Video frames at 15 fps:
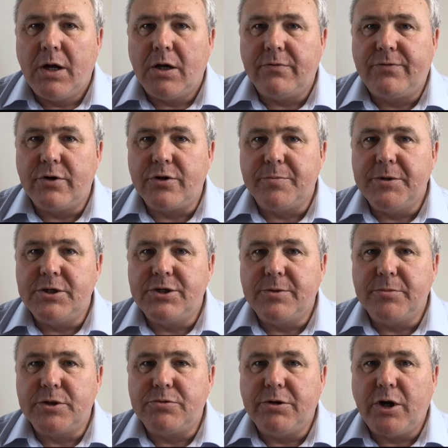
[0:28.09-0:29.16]
A further
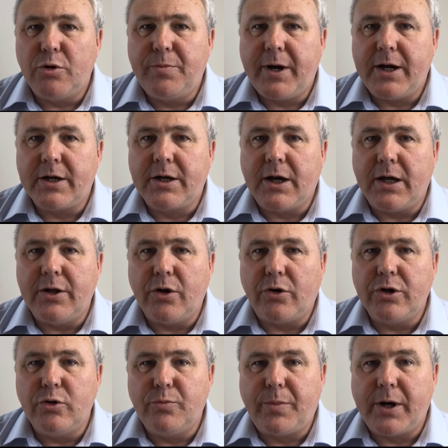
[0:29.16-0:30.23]
meeting between OPEC and
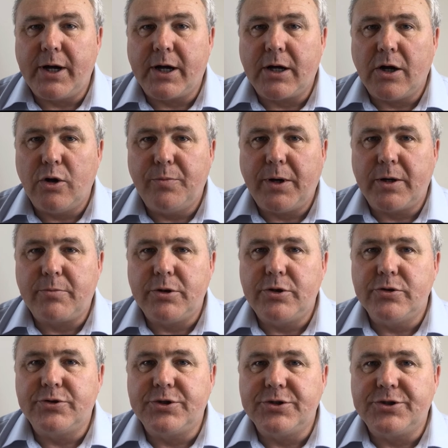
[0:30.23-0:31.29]
non-OPEC
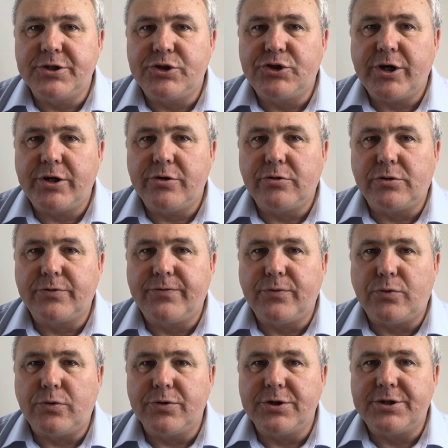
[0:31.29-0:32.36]
producers is scheduled
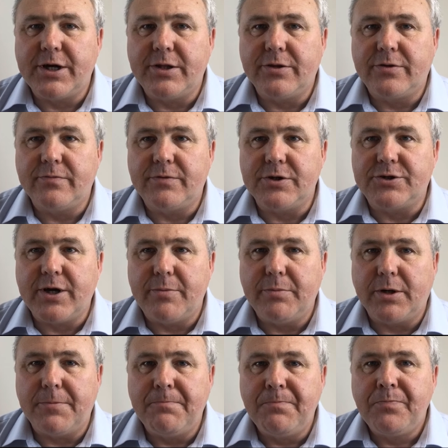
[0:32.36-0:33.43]
for the 10th of
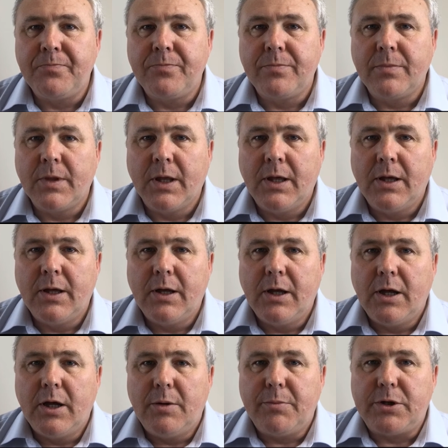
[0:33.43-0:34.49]
December.
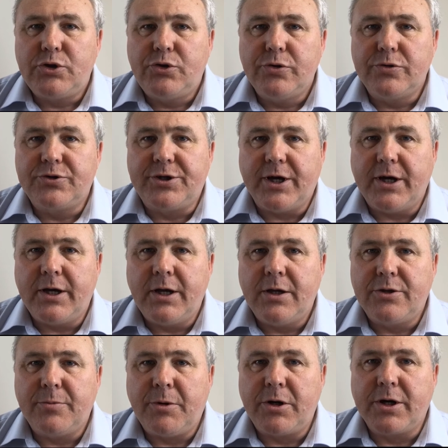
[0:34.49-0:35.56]
By Tuesday,
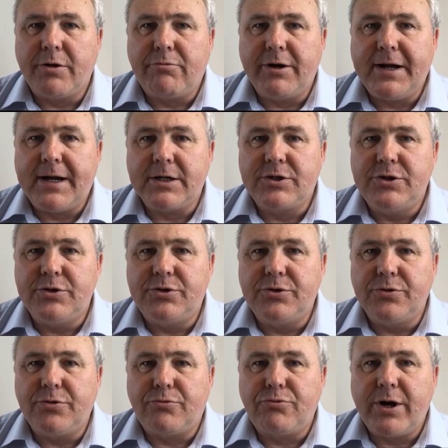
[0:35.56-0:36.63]
the market reacted
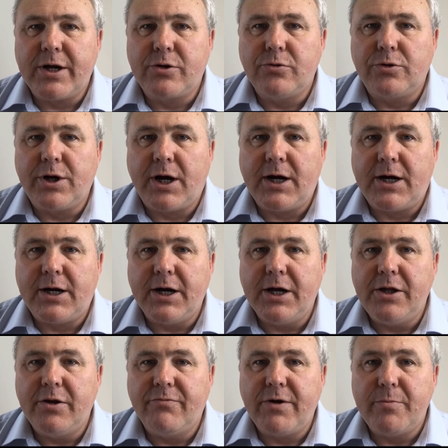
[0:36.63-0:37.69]
to the record
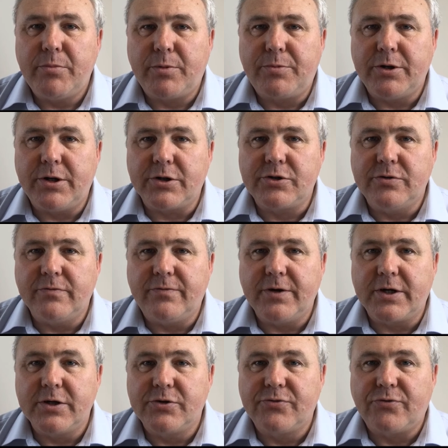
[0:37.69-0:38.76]
high November production
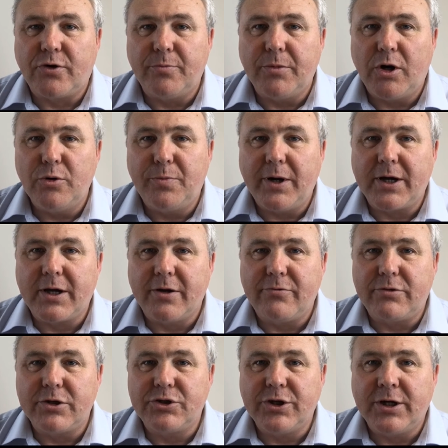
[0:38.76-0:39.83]
figures from OPEC
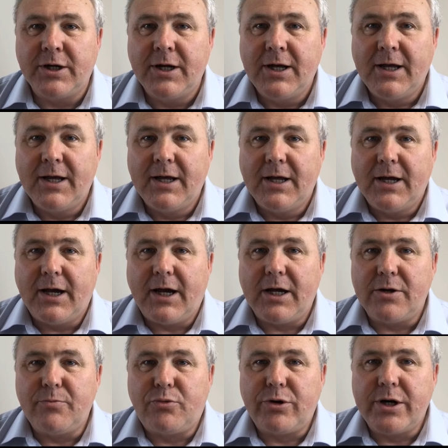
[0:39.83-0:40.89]
and Russia,
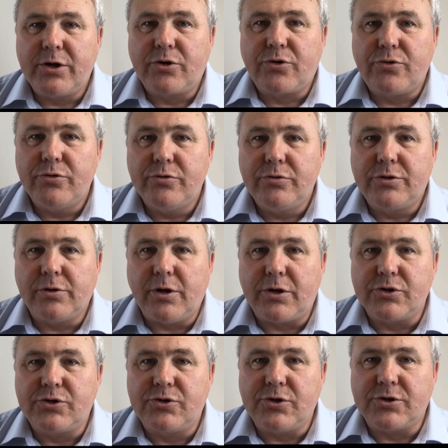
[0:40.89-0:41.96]
and Brent crude
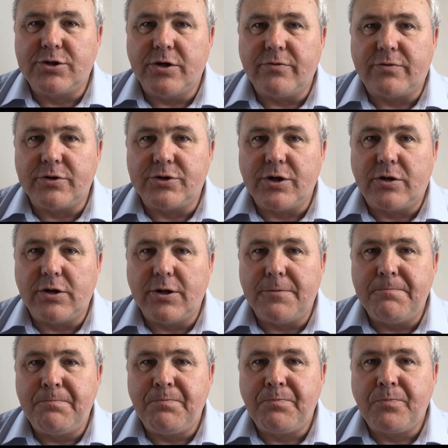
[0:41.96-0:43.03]
lost just over $1.